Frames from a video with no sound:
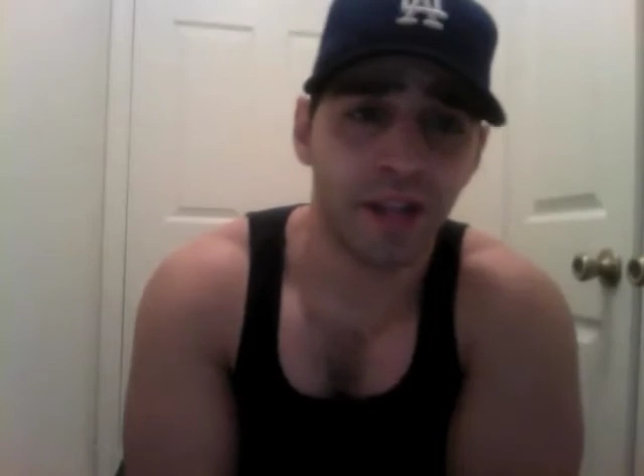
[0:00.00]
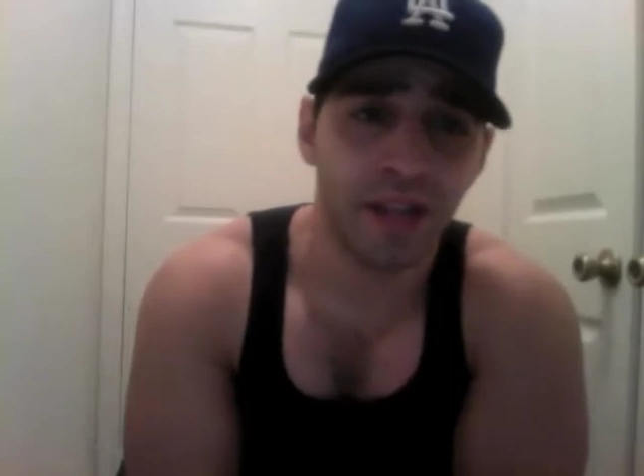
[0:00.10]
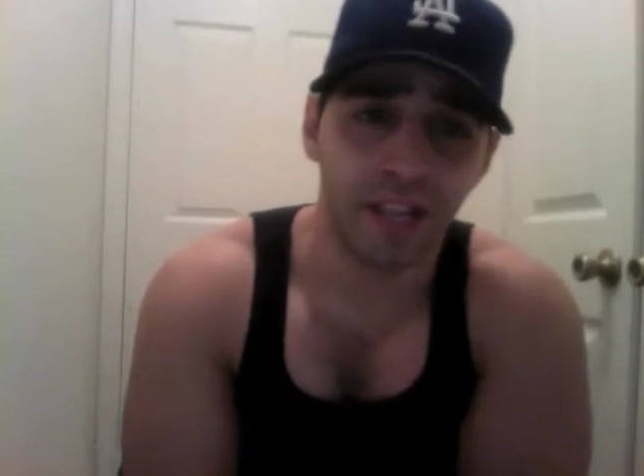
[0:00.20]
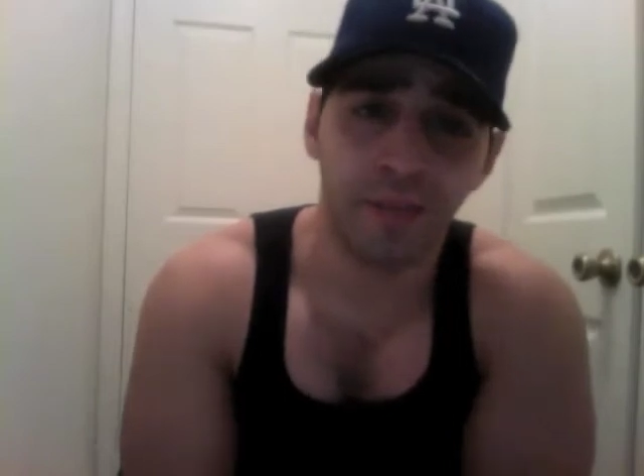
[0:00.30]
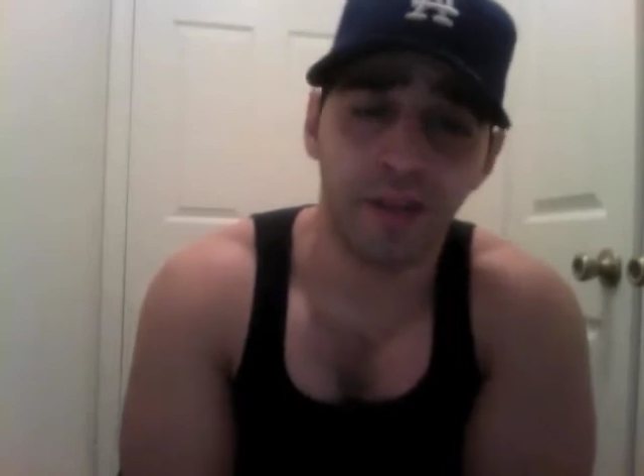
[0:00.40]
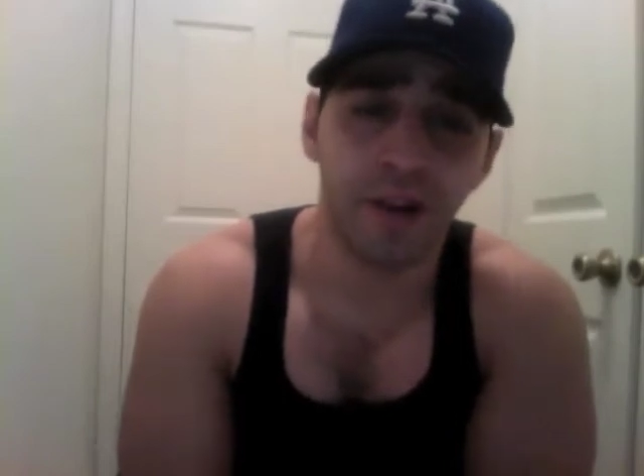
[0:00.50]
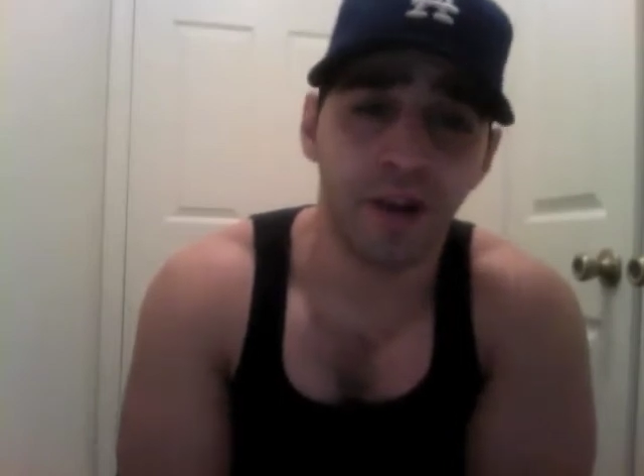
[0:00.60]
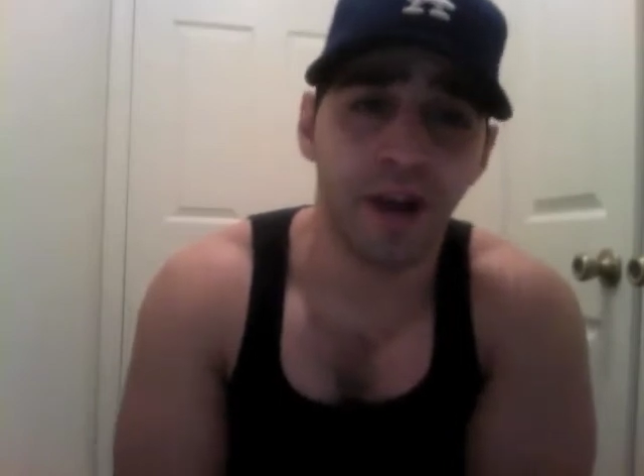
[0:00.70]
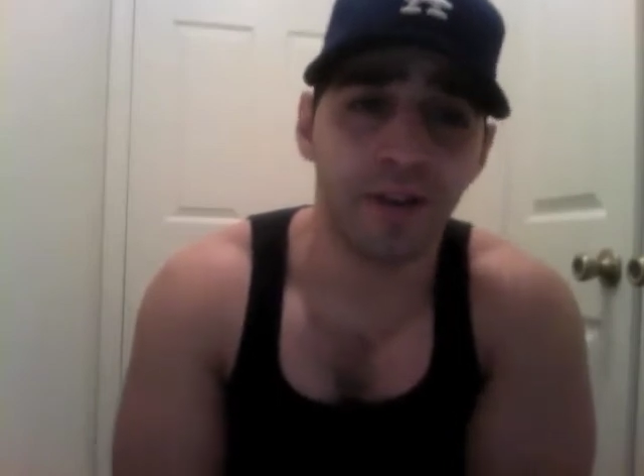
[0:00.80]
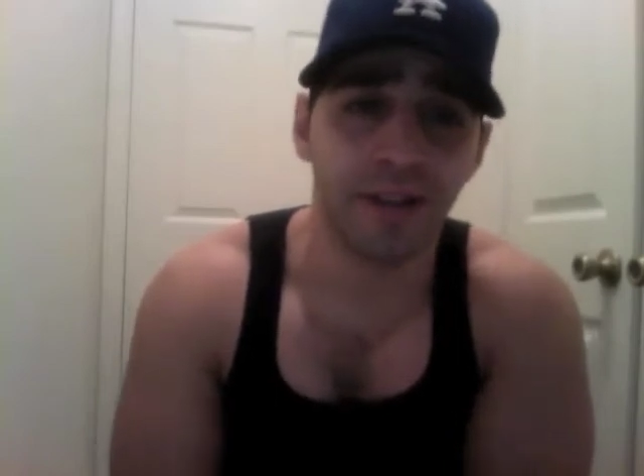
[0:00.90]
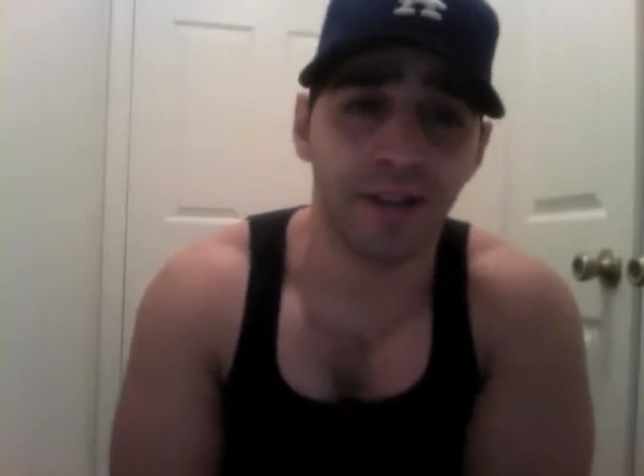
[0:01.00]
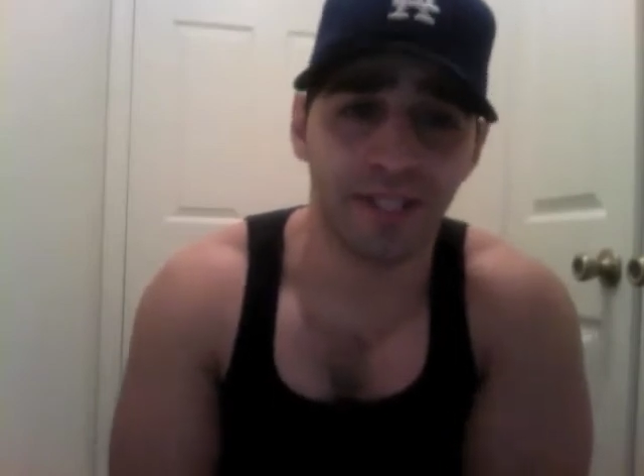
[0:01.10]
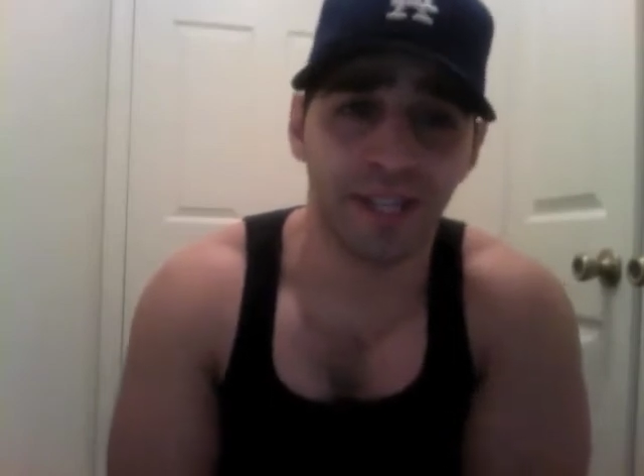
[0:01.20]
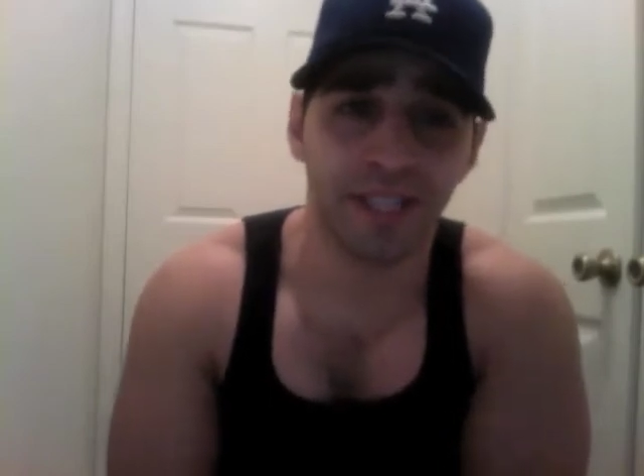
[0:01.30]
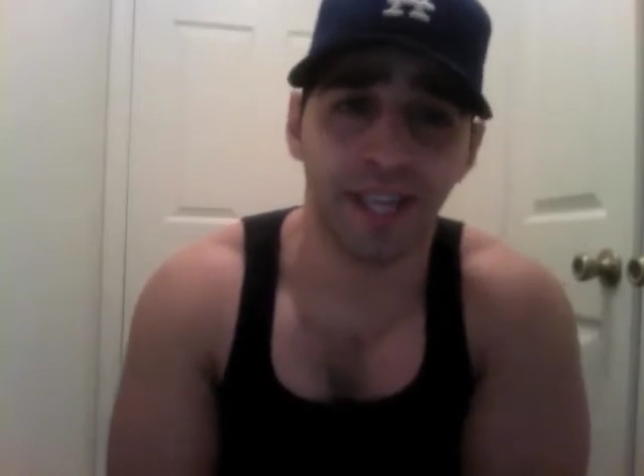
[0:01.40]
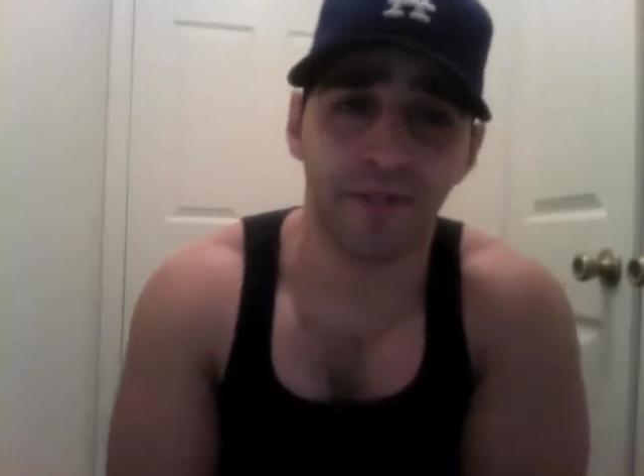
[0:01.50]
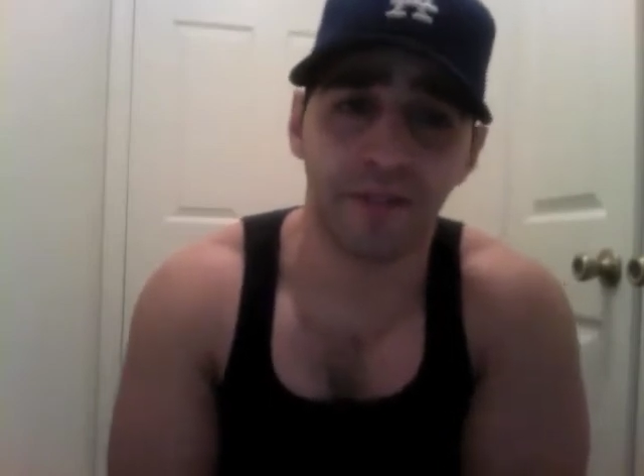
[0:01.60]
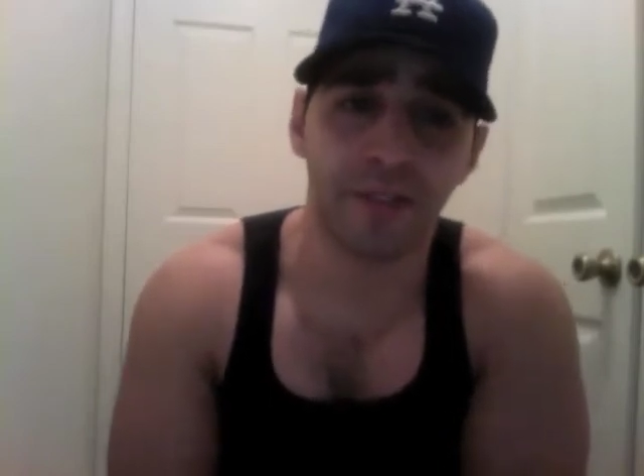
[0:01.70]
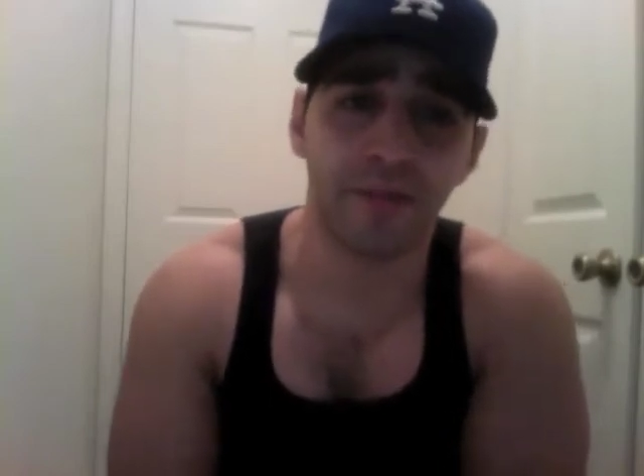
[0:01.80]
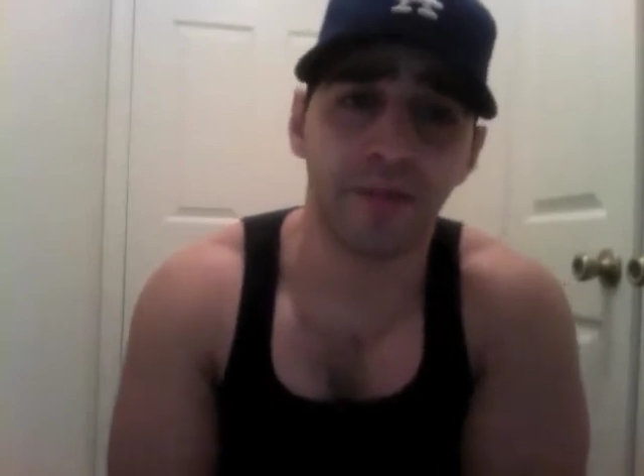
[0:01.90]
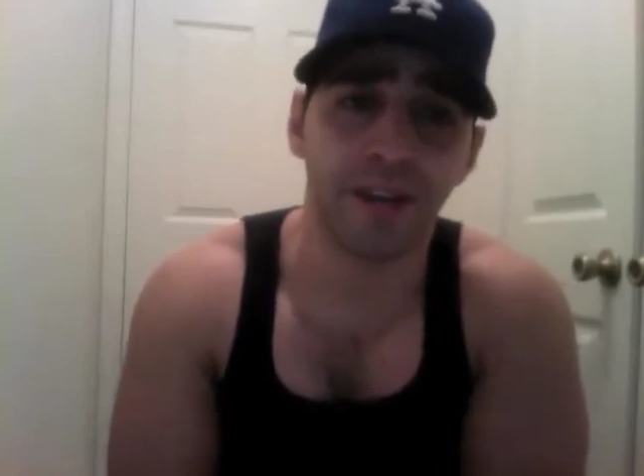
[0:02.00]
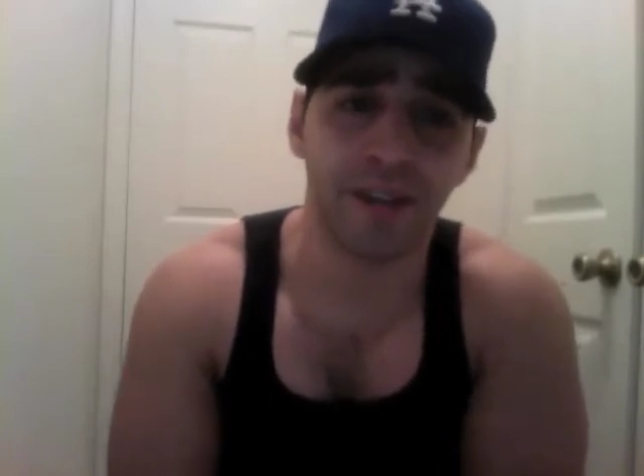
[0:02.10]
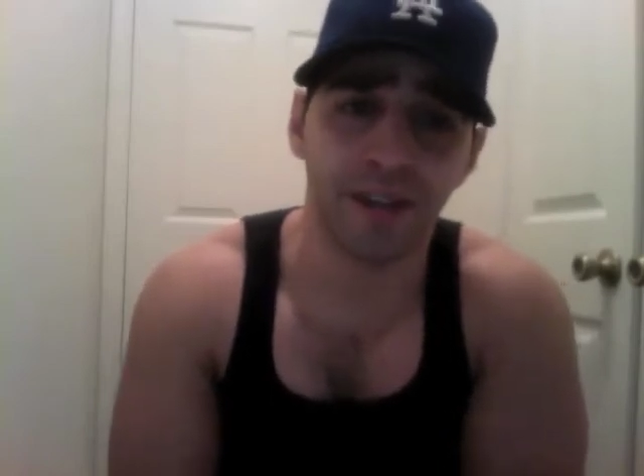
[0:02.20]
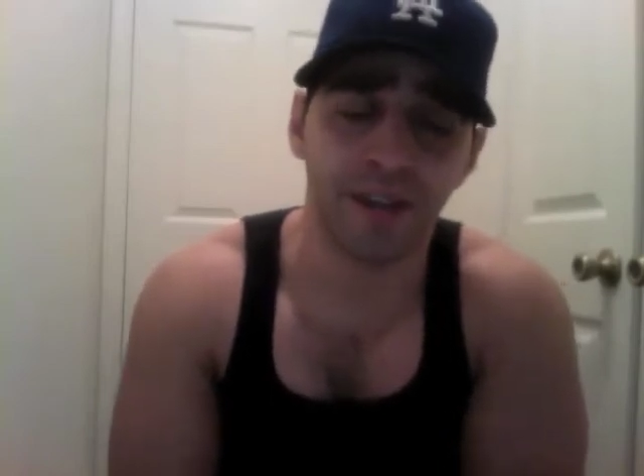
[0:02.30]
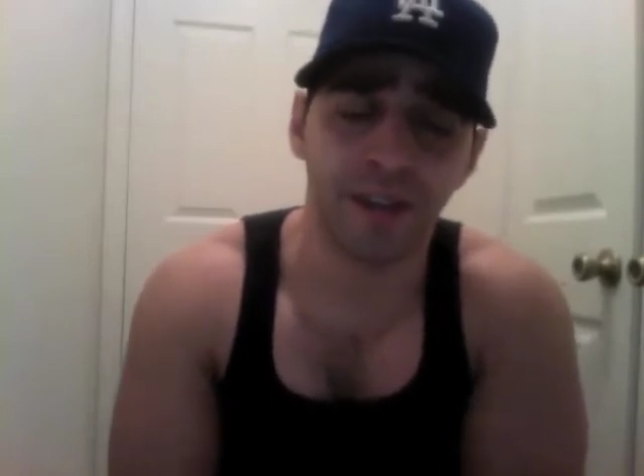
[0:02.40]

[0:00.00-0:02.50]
let me know how you guys like that first one I did.